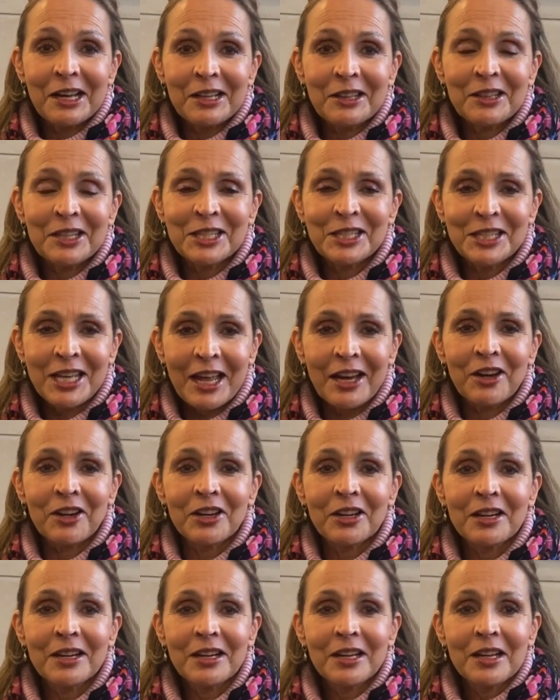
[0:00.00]
the
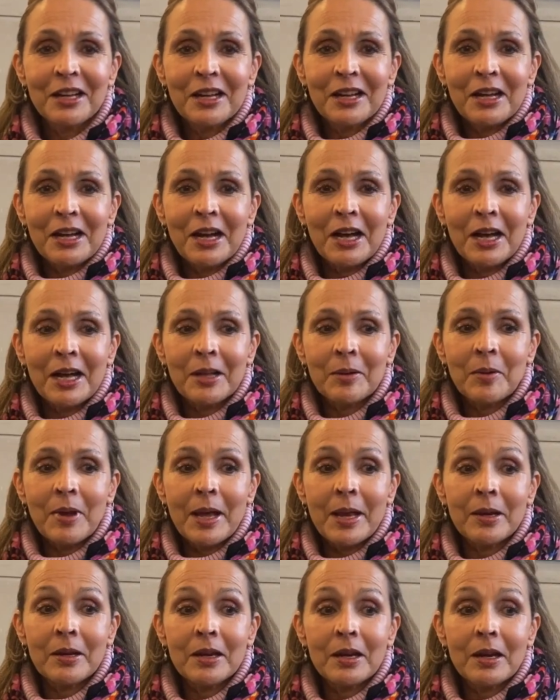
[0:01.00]
center
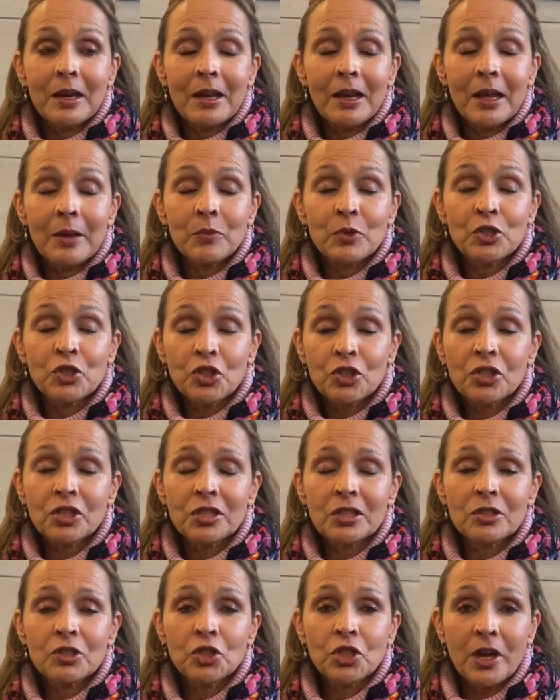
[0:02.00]
and was
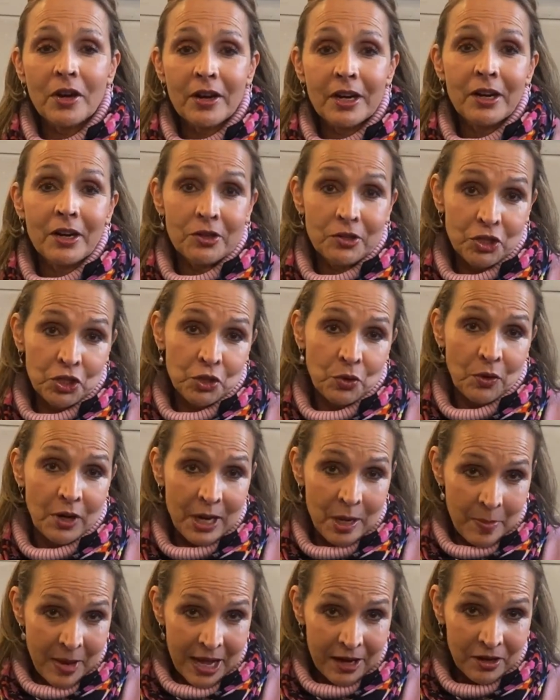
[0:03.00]
just sharing her story
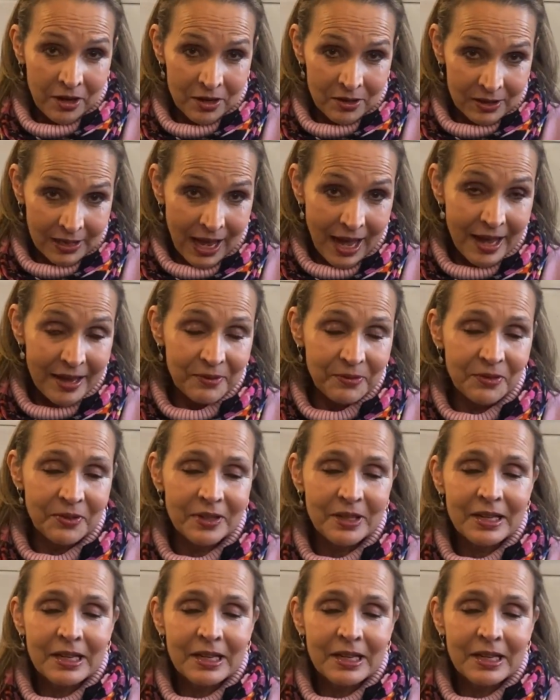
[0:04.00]
about her life.